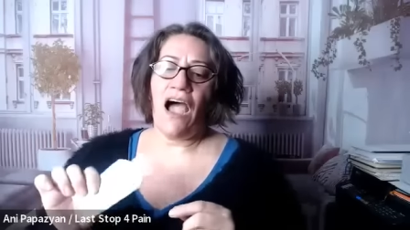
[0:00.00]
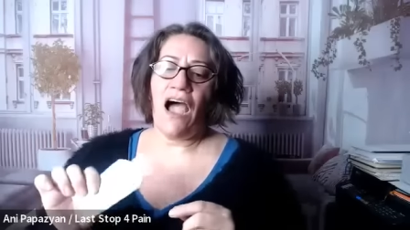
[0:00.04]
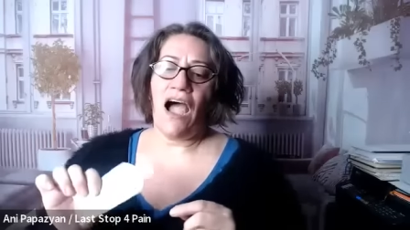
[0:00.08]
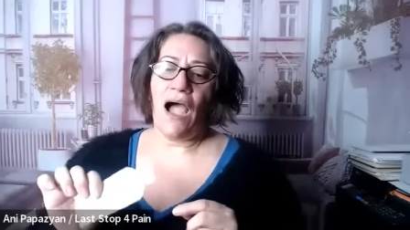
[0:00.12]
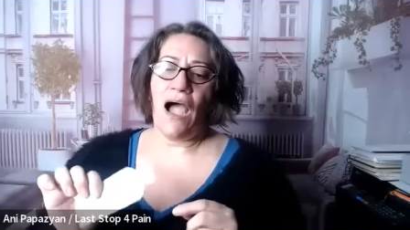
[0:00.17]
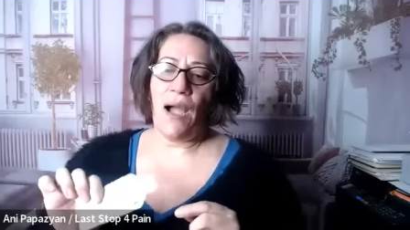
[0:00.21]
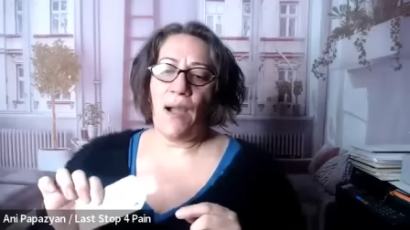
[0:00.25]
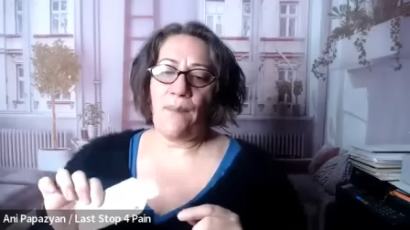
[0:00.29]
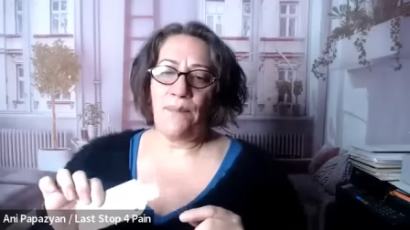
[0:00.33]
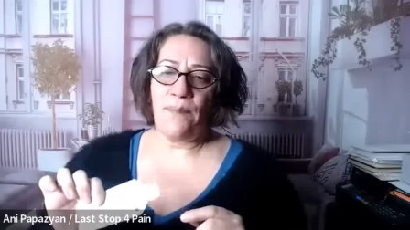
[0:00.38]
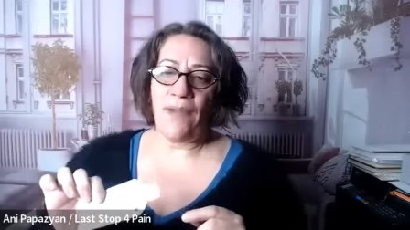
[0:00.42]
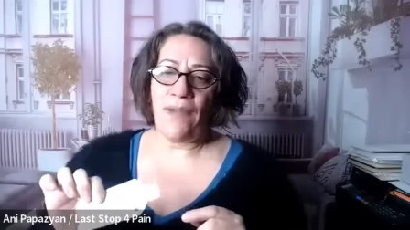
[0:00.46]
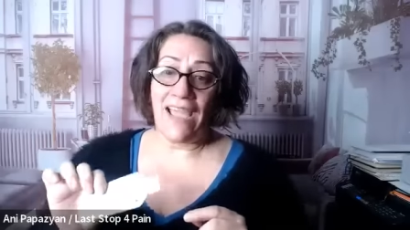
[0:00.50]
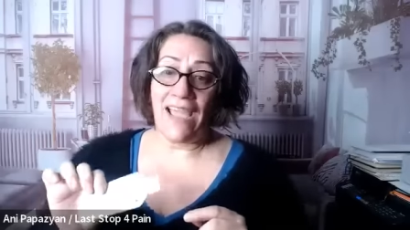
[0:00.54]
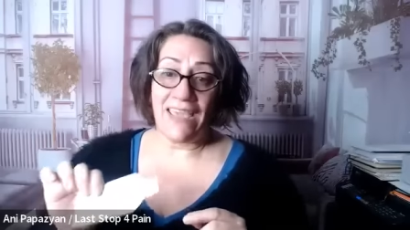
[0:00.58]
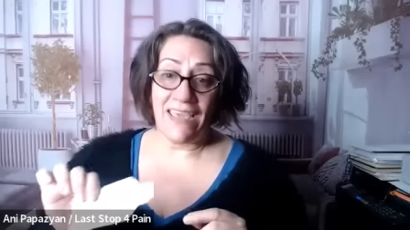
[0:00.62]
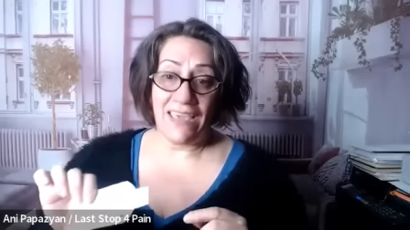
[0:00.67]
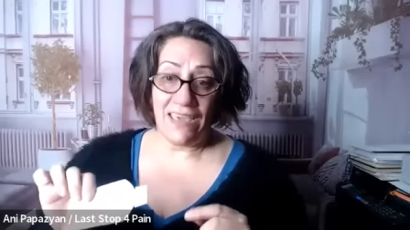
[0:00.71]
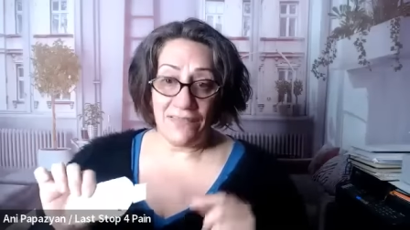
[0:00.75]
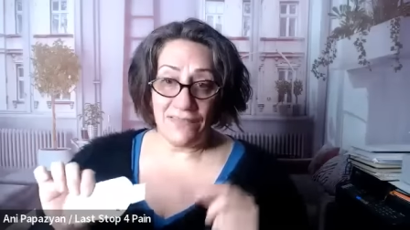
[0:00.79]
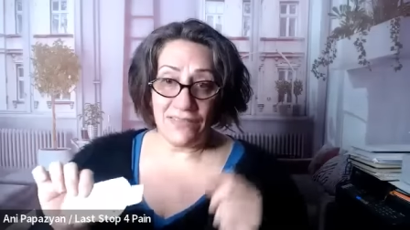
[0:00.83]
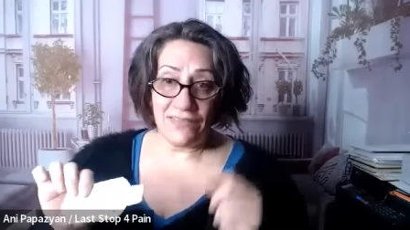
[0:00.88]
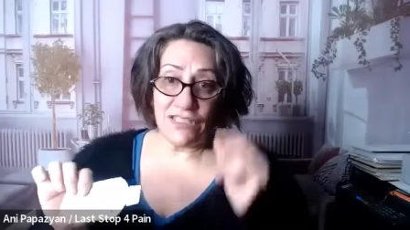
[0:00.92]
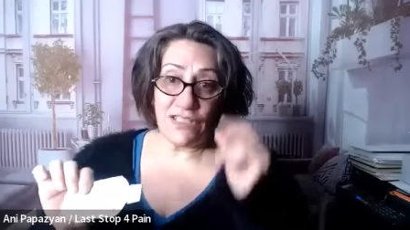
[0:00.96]
I
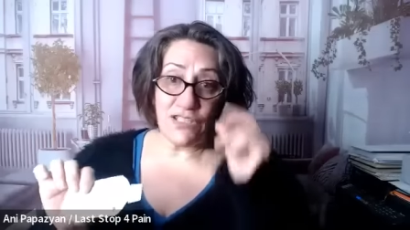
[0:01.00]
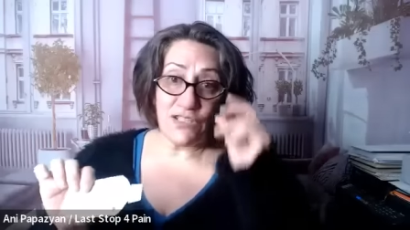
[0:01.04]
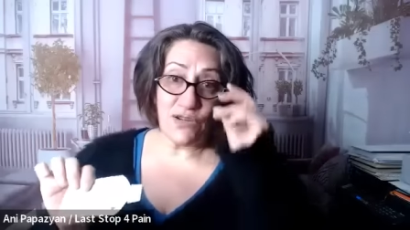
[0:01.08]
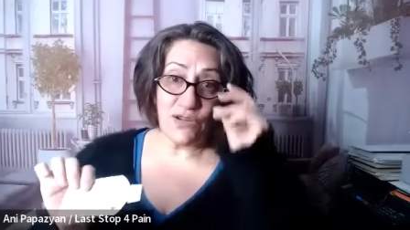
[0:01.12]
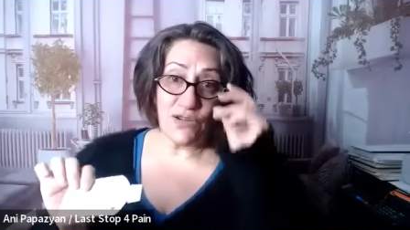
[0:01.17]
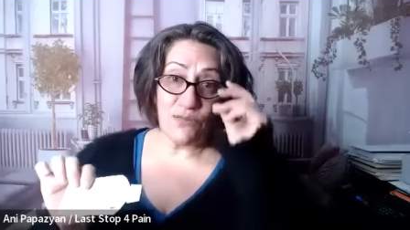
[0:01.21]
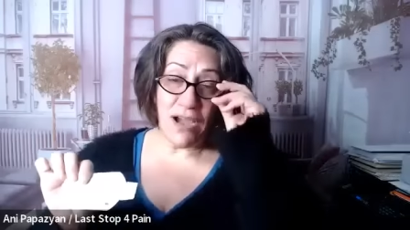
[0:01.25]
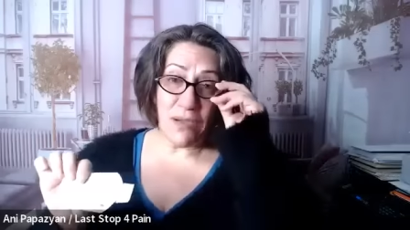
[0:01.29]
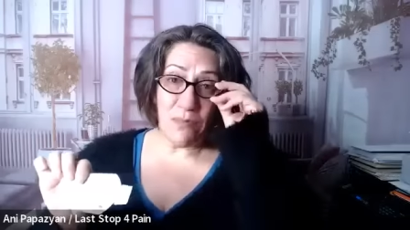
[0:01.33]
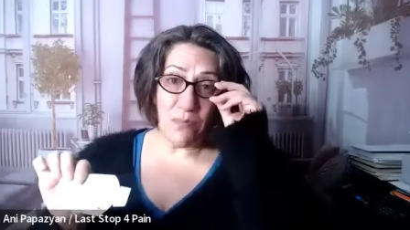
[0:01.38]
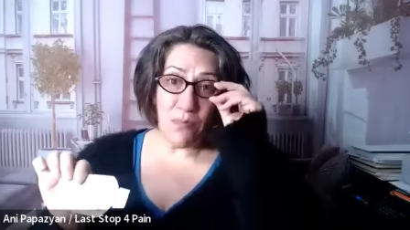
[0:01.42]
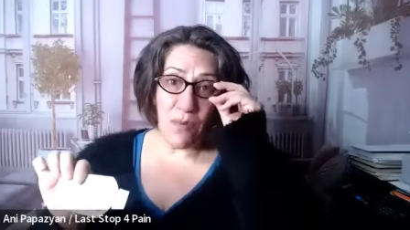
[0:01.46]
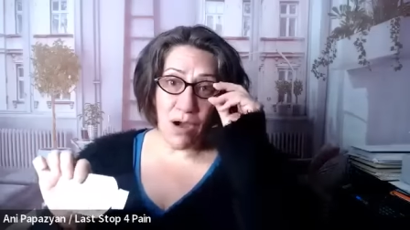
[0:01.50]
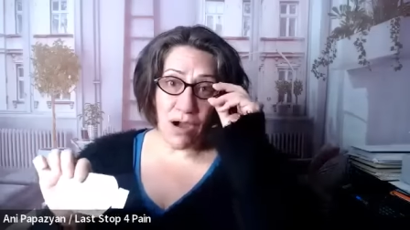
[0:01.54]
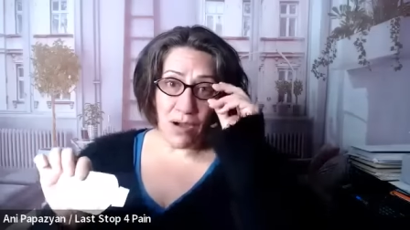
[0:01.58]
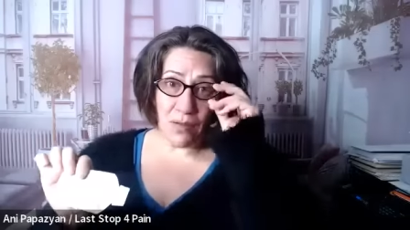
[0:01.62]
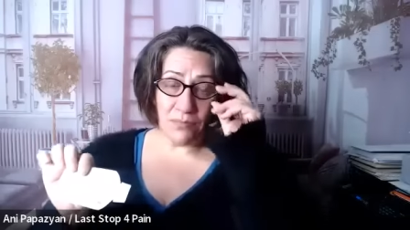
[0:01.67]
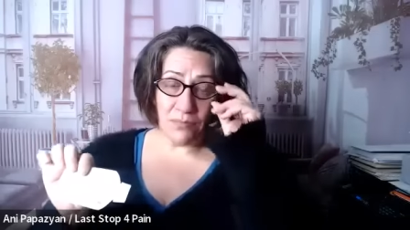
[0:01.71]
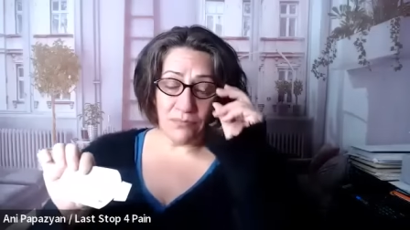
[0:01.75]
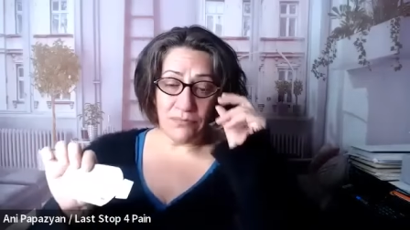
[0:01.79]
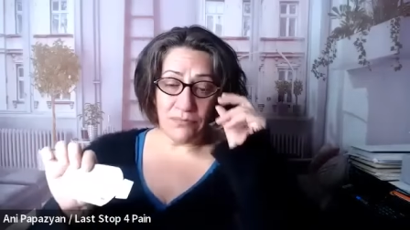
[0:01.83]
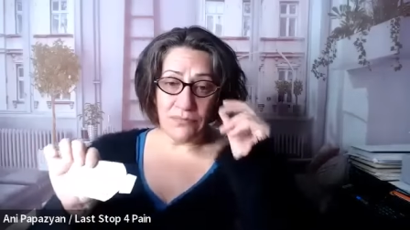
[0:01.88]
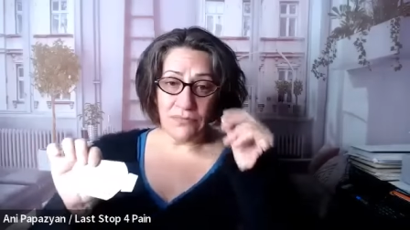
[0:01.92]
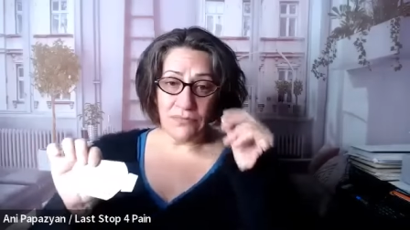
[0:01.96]
gave this to my
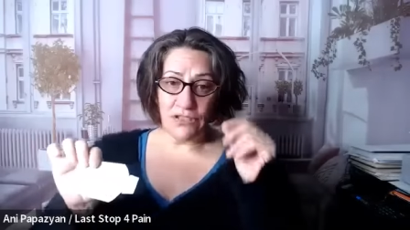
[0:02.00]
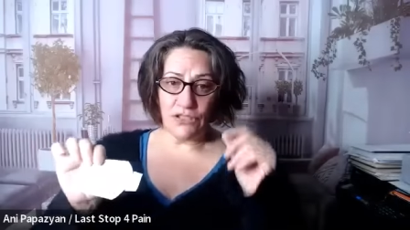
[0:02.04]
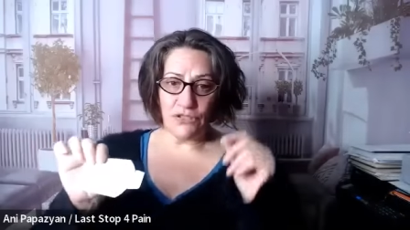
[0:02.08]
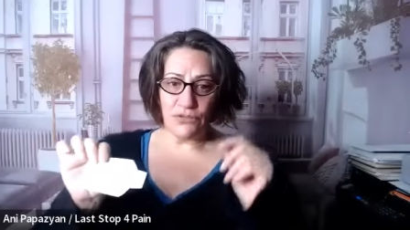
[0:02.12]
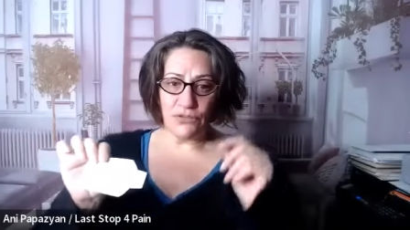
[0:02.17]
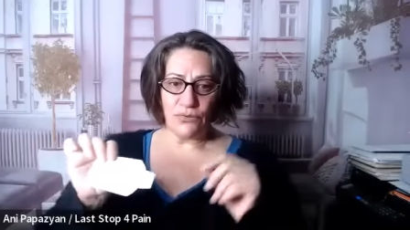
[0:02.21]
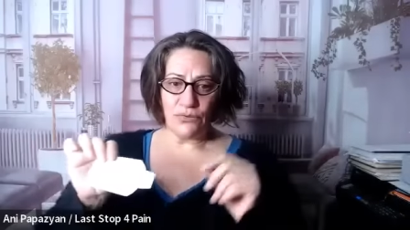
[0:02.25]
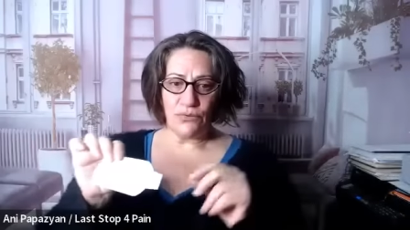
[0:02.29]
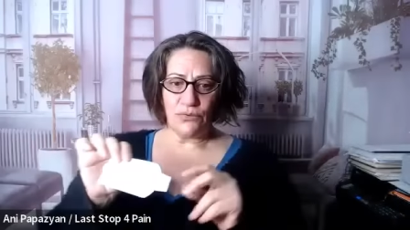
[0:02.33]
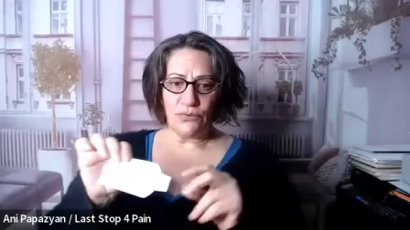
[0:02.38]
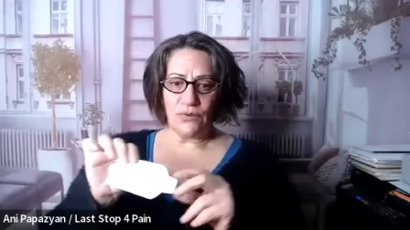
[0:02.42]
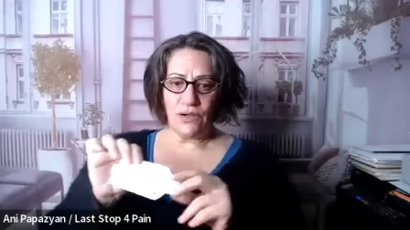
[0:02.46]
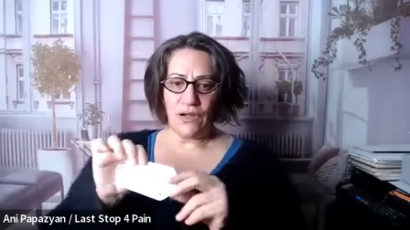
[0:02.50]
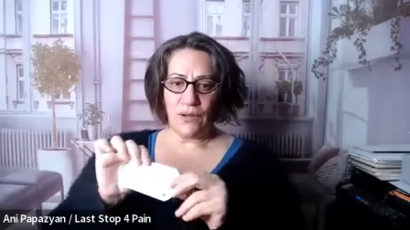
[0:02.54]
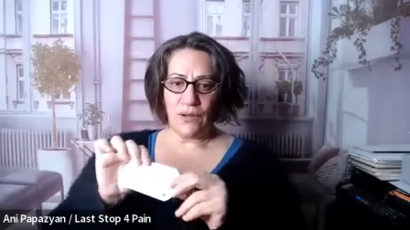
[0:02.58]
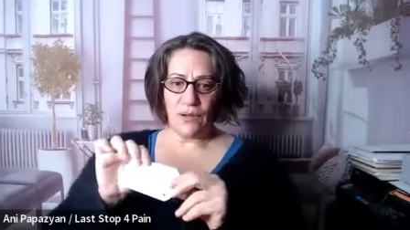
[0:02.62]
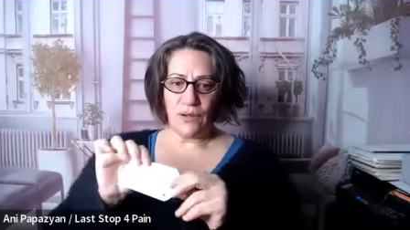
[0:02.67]
mom to